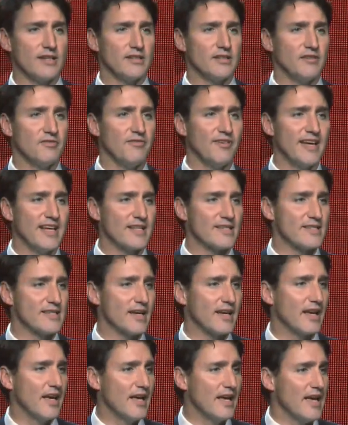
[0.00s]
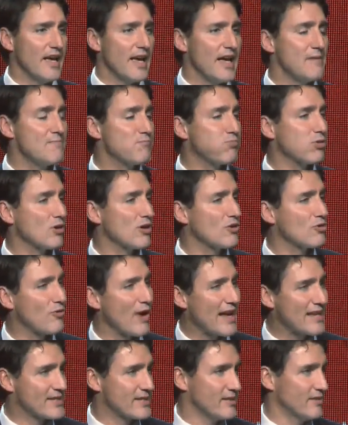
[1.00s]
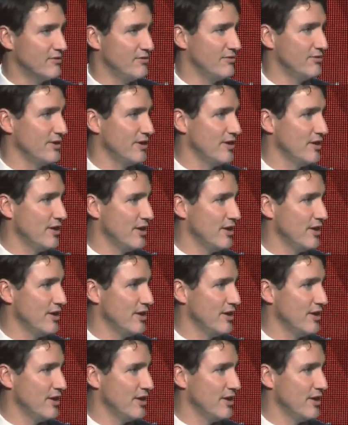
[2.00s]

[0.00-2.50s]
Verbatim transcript: in advancing a progressive